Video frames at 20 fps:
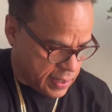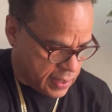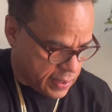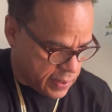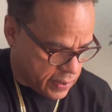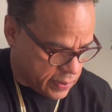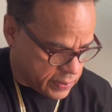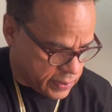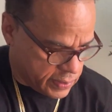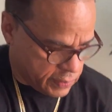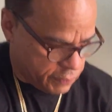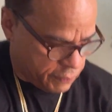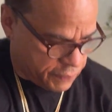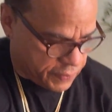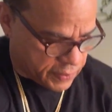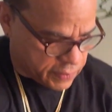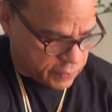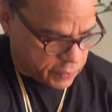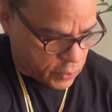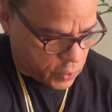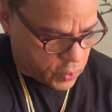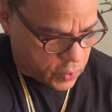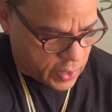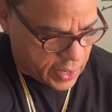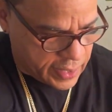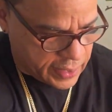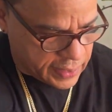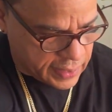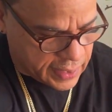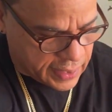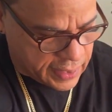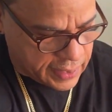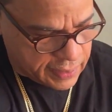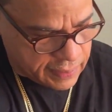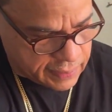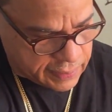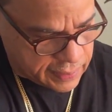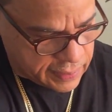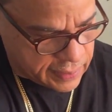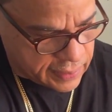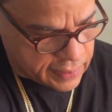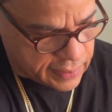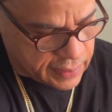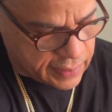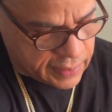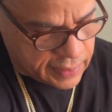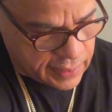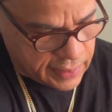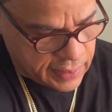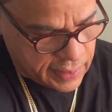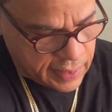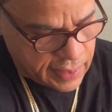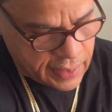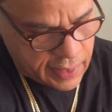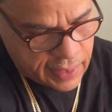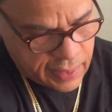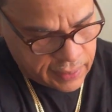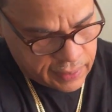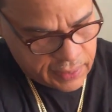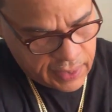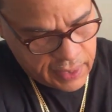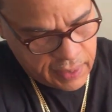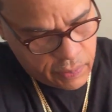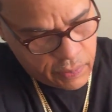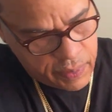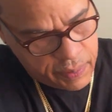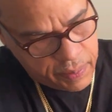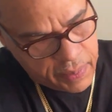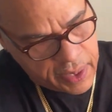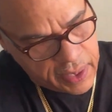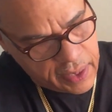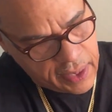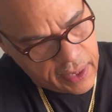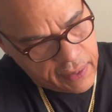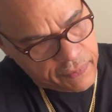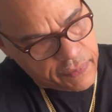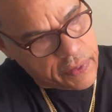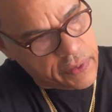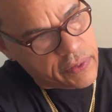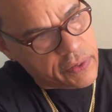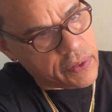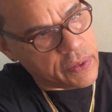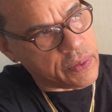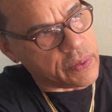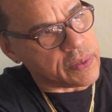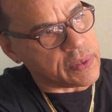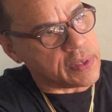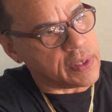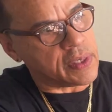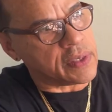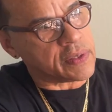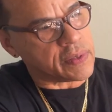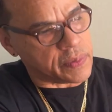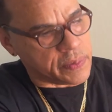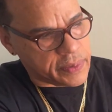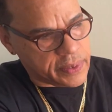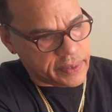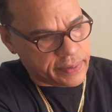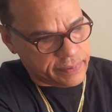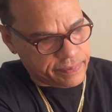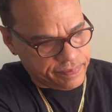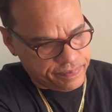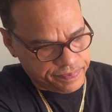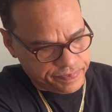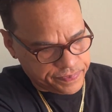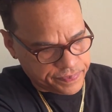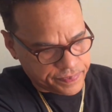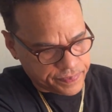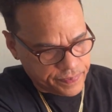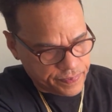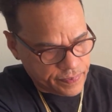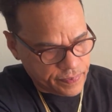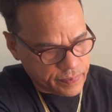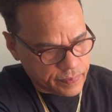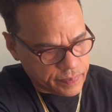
Oh, this fits quite nice. I think we might have to choose this one.